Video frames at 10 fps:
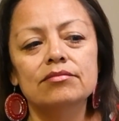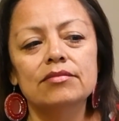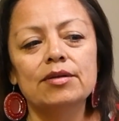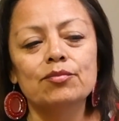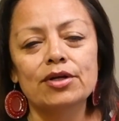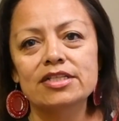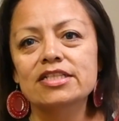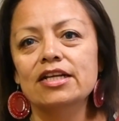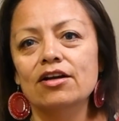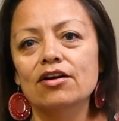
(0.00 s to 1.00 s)

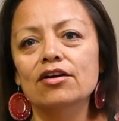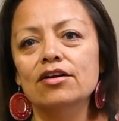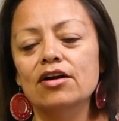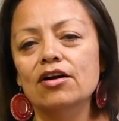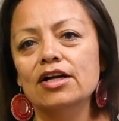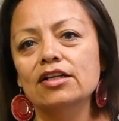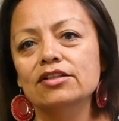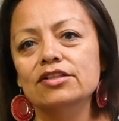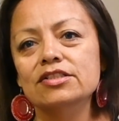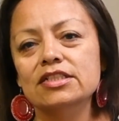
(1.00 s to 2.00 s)
embracing our
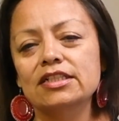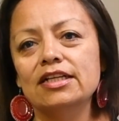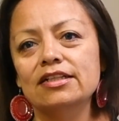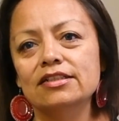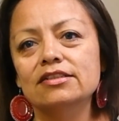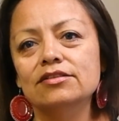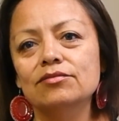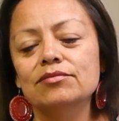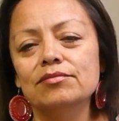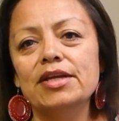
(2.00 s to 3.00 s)
elders and
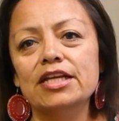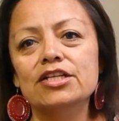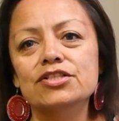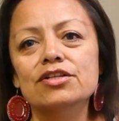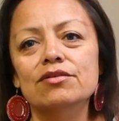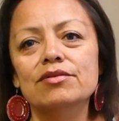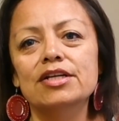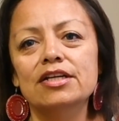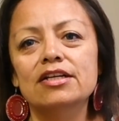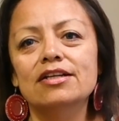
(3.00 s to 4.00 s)
making sure we
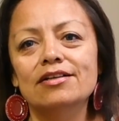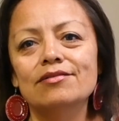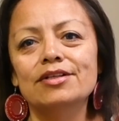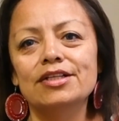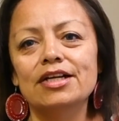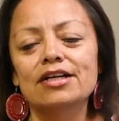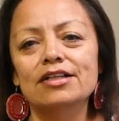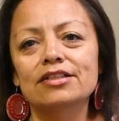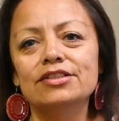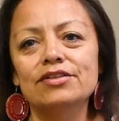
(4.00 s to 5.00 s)

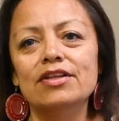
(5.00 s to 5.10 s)
do